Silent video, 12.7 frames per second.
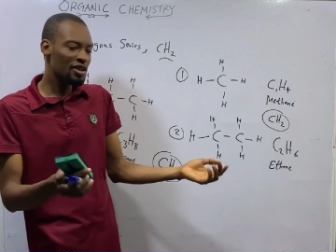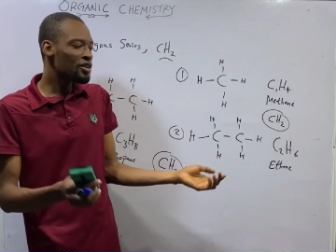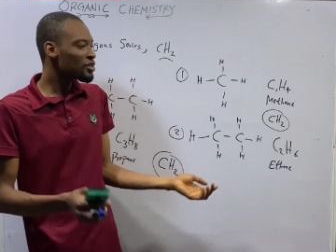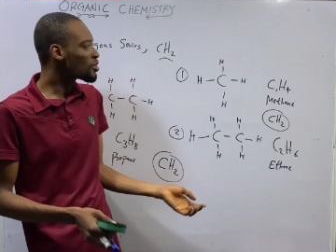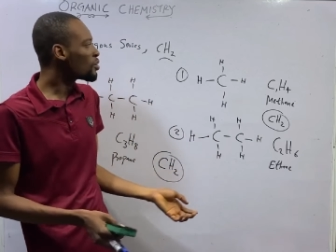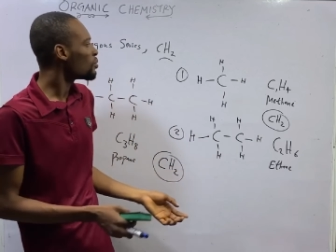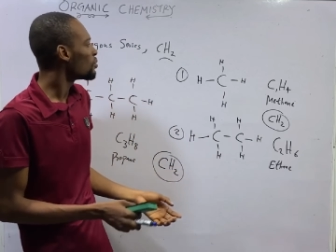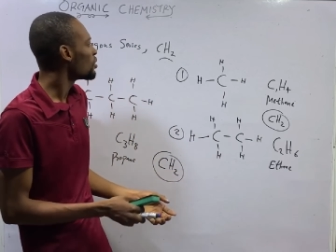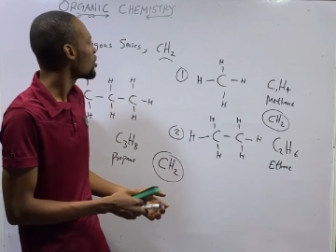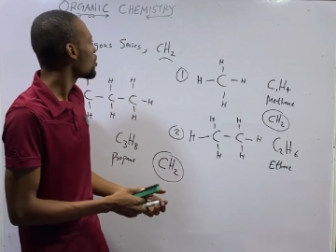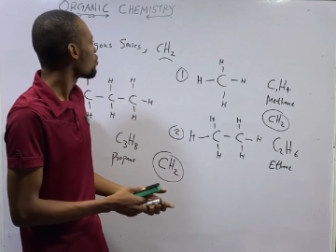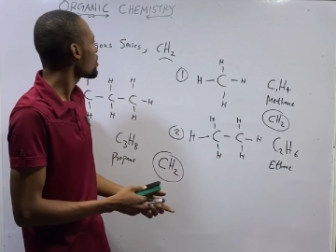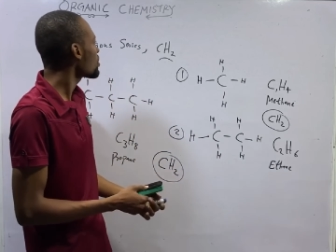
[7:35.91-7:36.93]
So
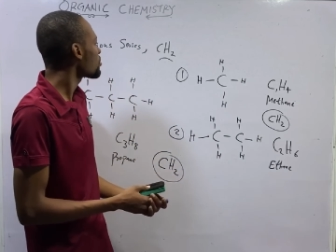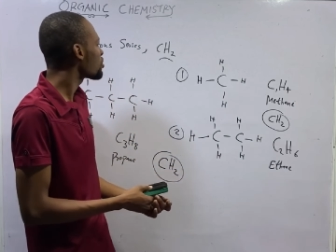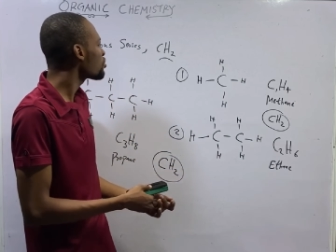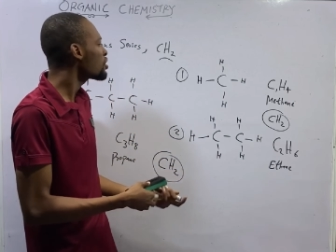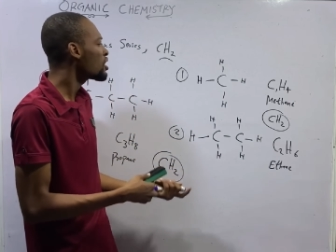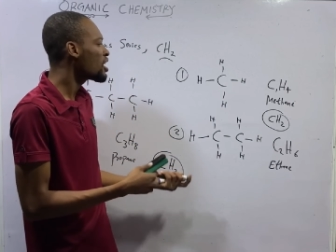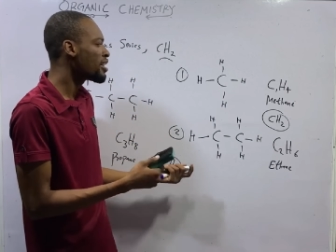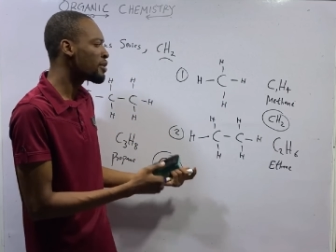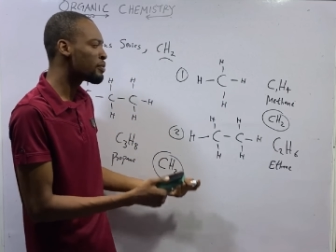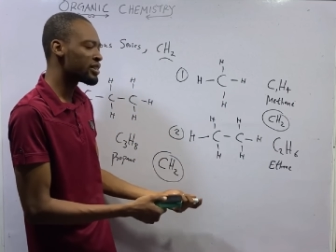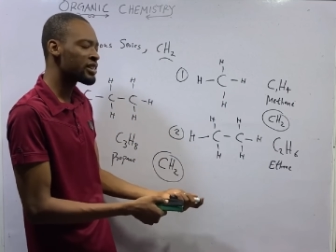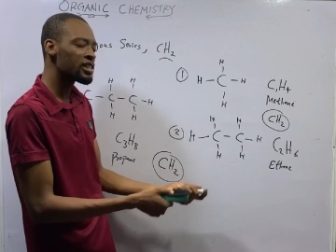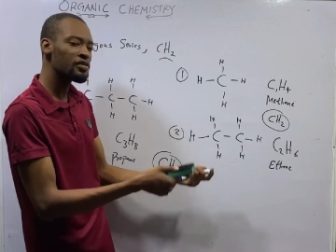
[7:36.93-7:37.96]
when you choose a
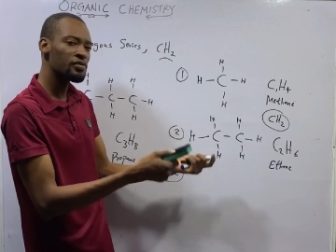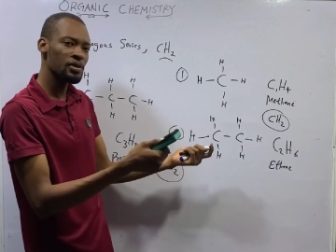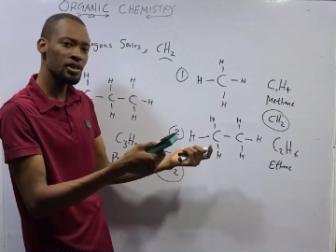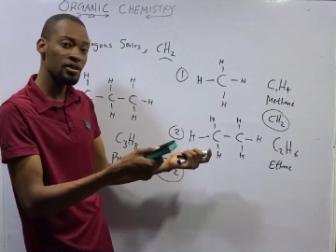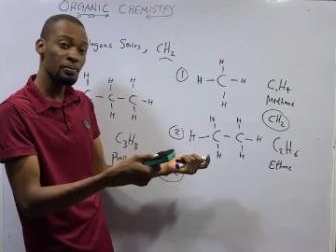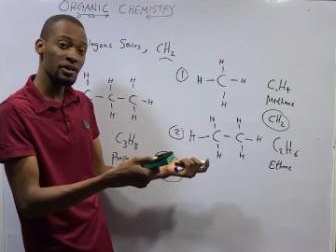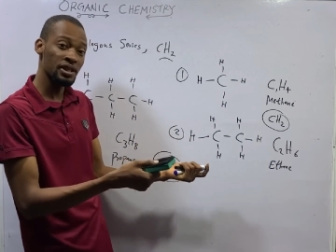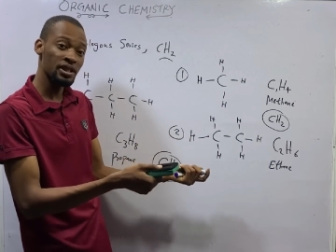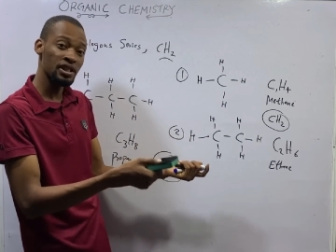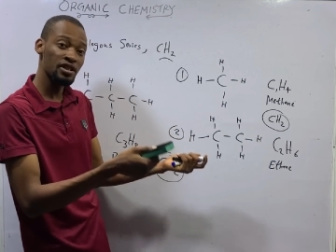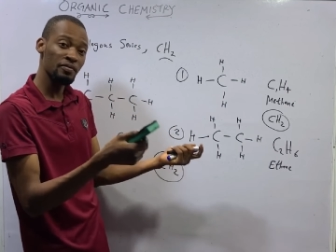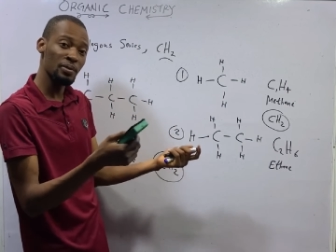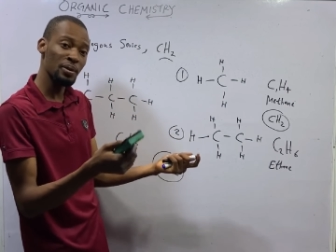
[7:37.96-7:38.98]
representative, a
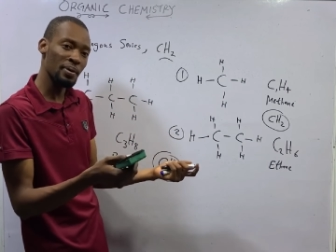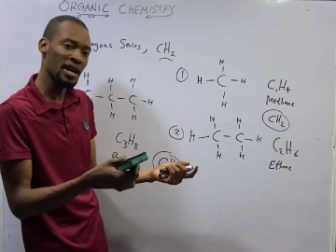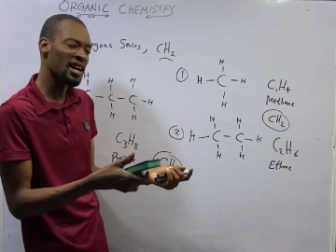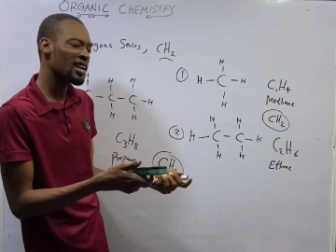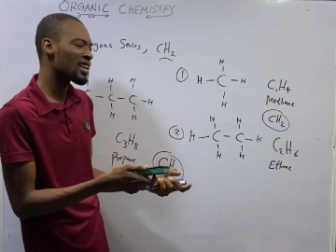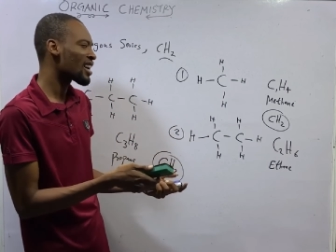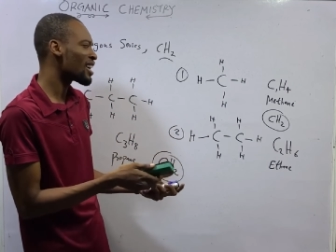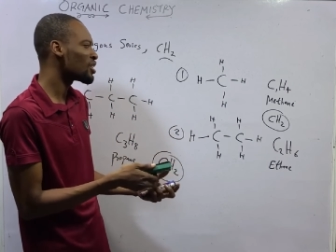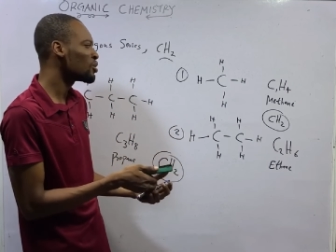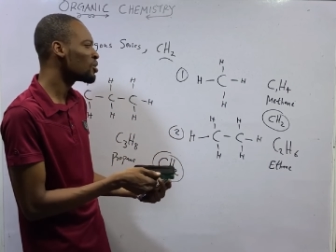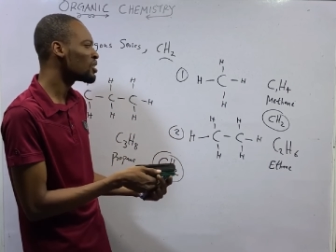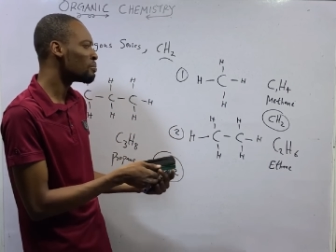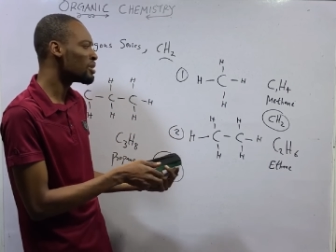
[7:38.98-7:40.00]
representative member and you
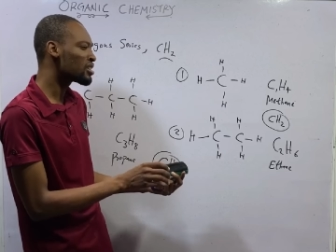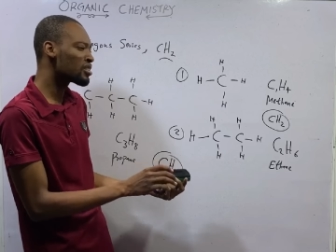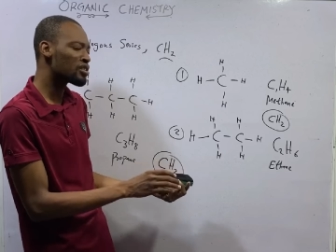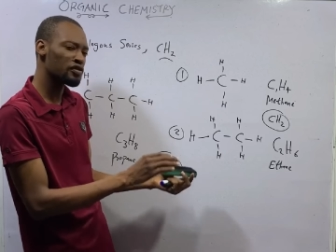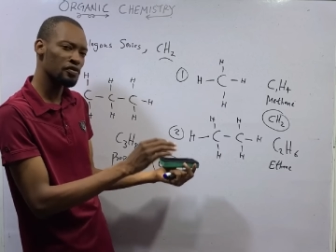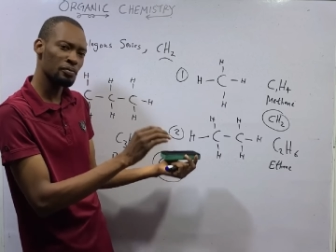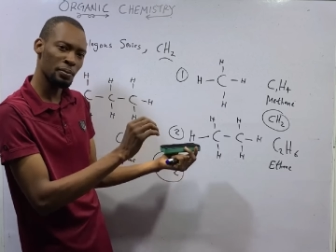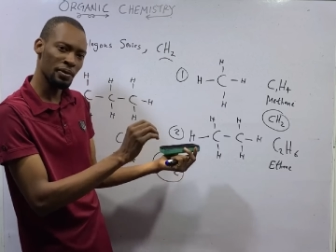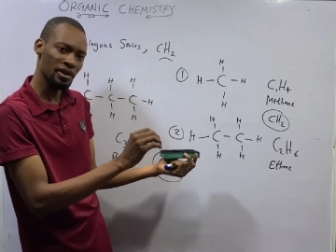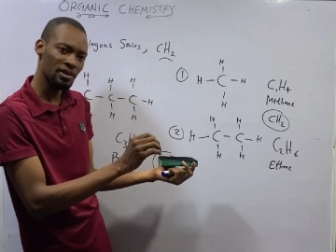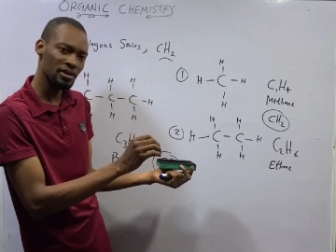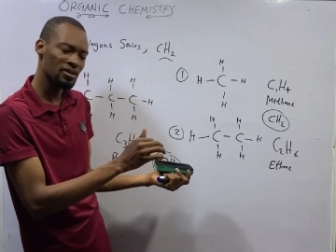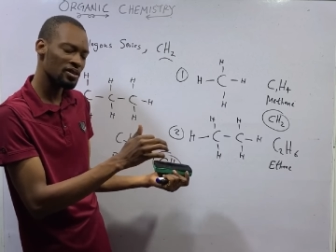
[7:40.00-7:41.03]
know the method of
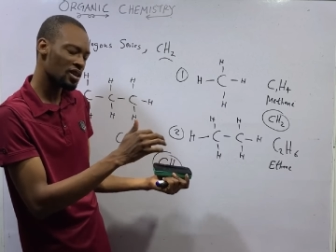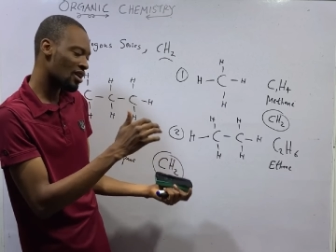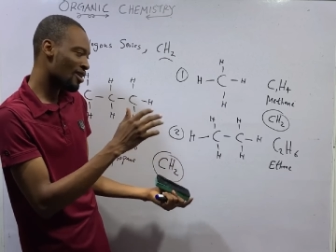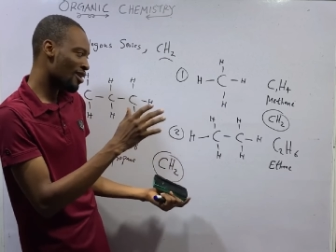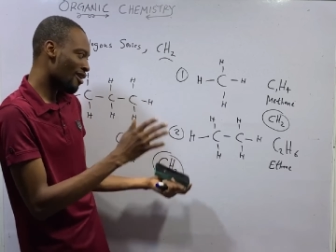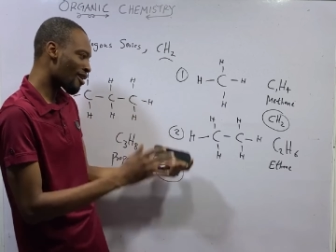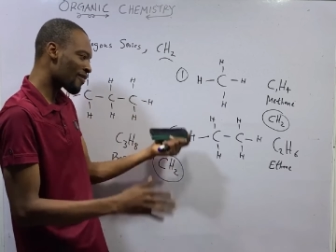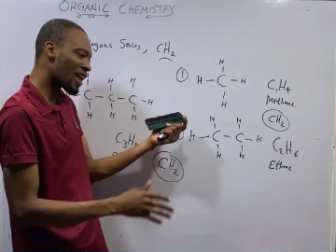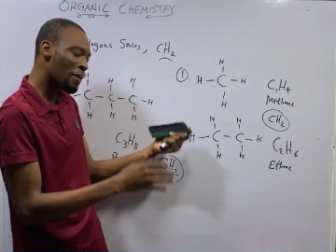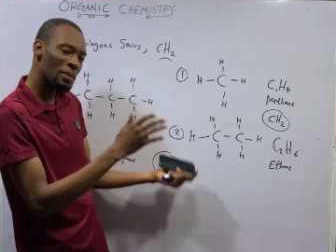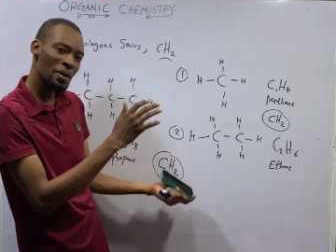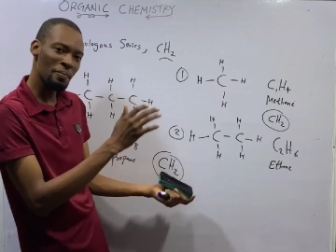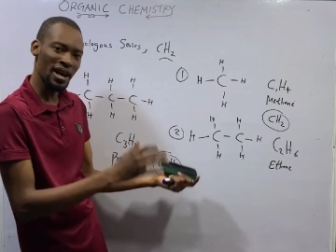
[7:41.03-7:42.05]
preparation,
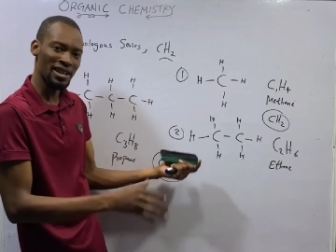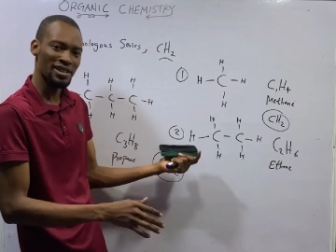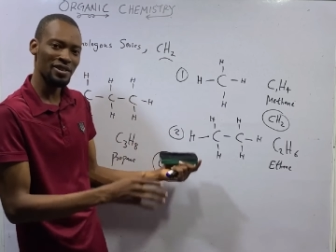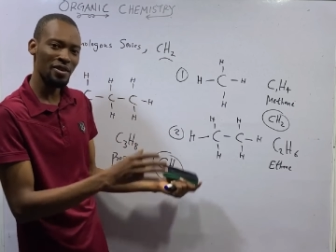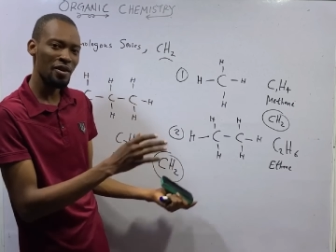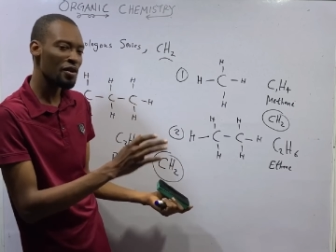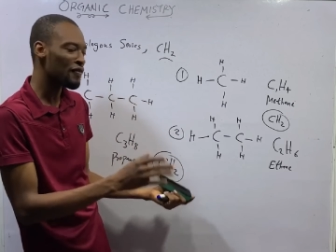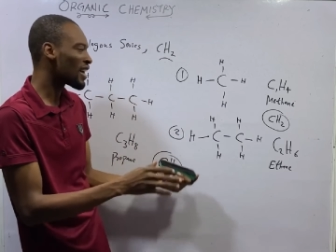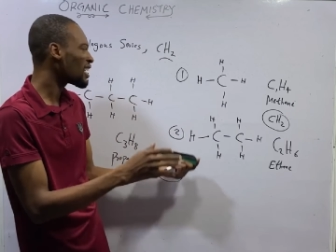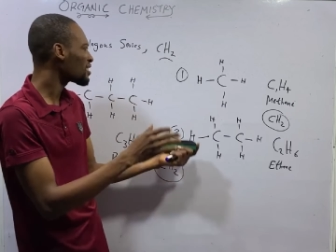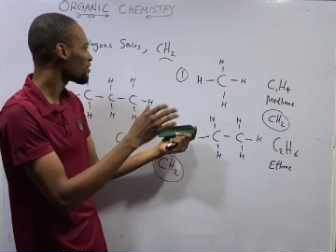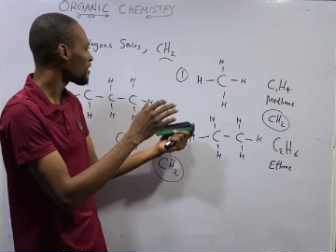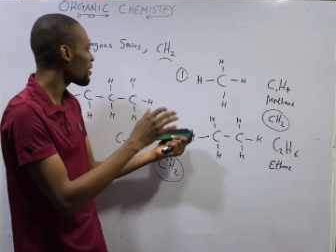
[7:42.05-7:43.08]
other members of
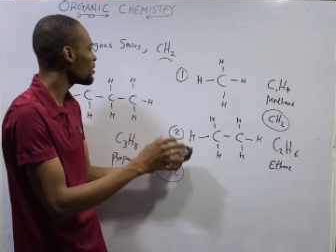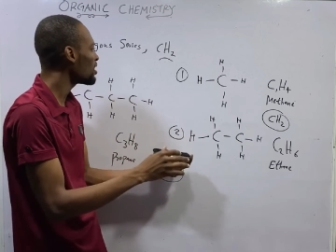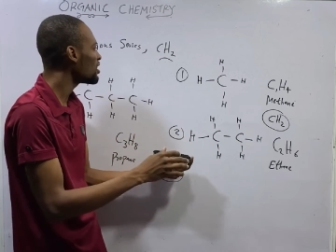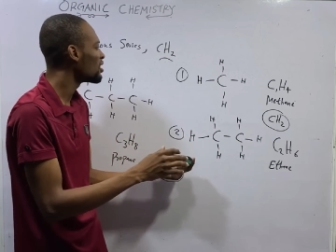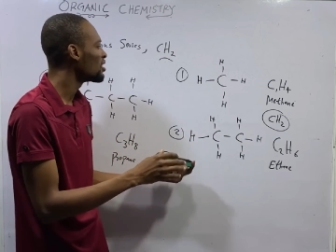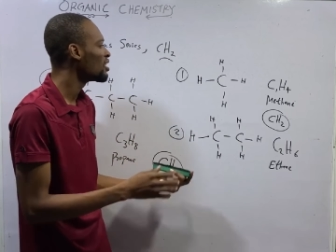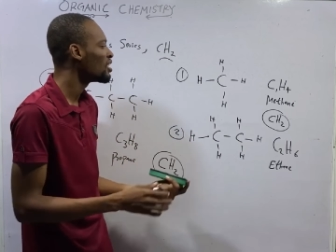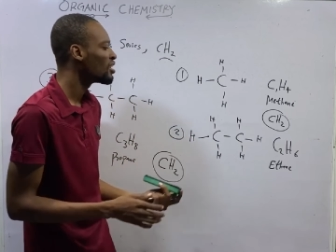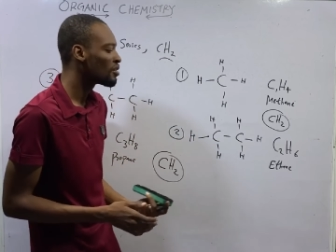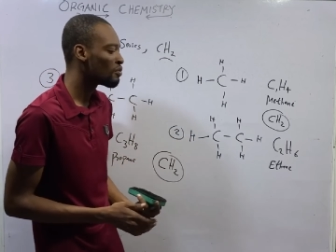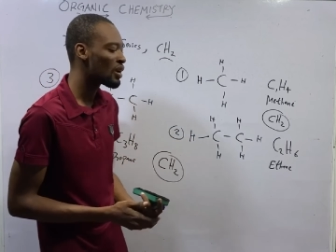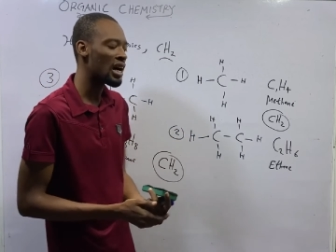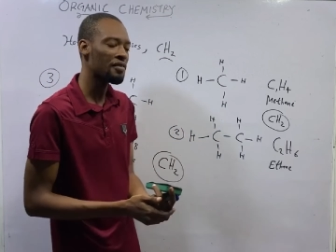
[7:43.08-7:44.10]
that family
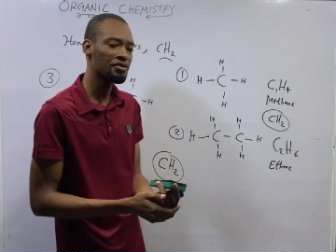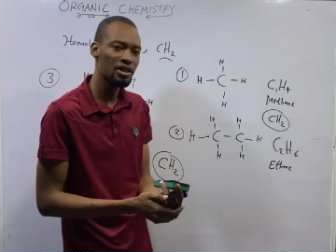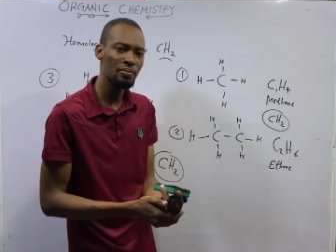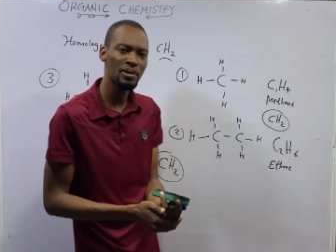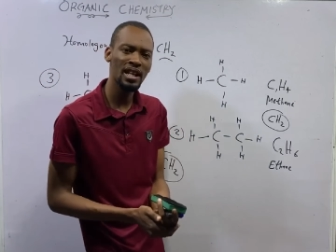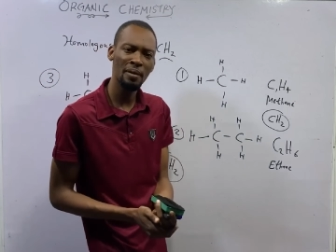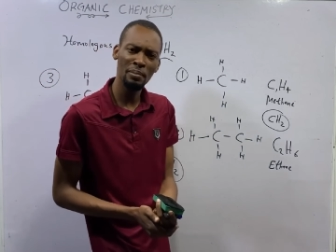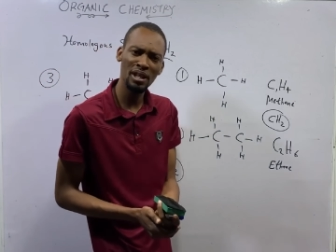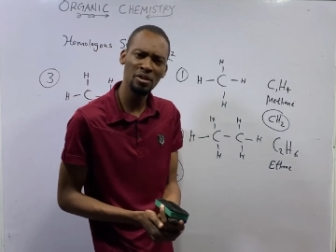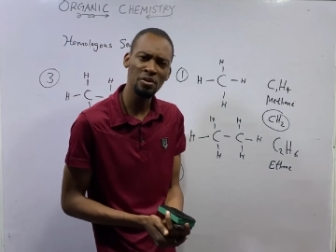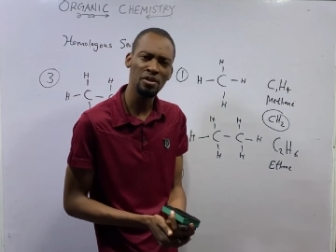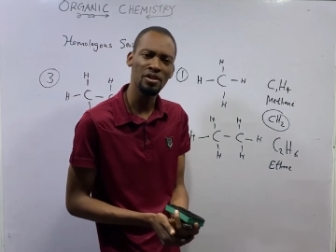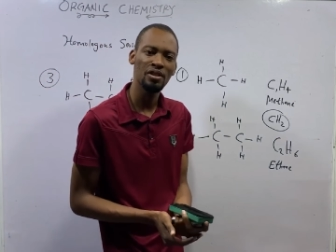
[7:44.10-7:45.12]
will have similar
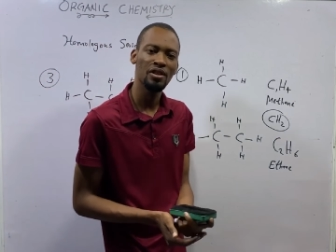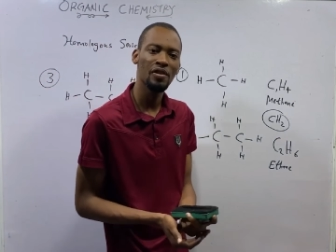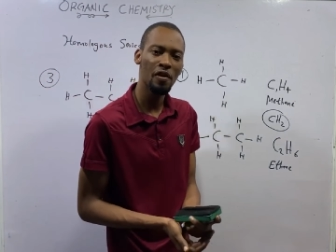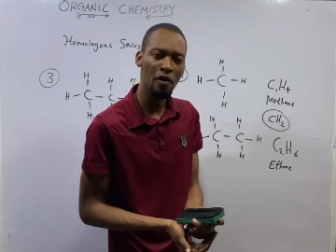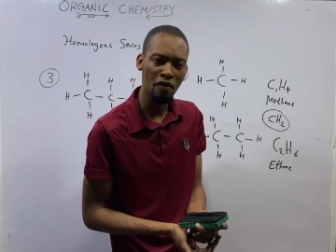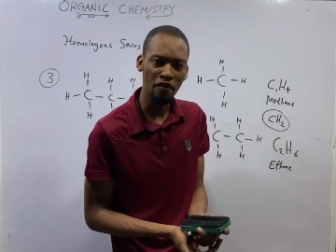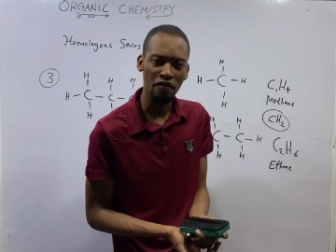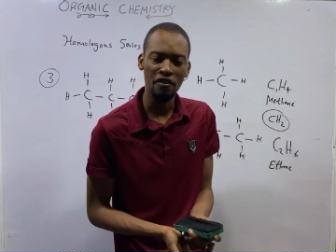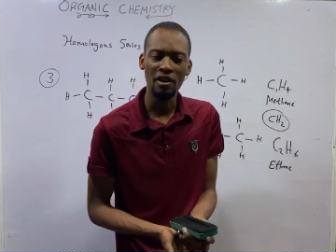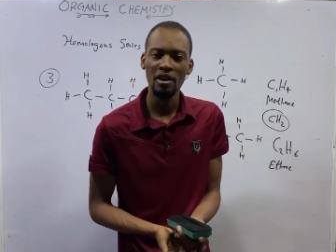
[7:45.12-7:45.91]
method of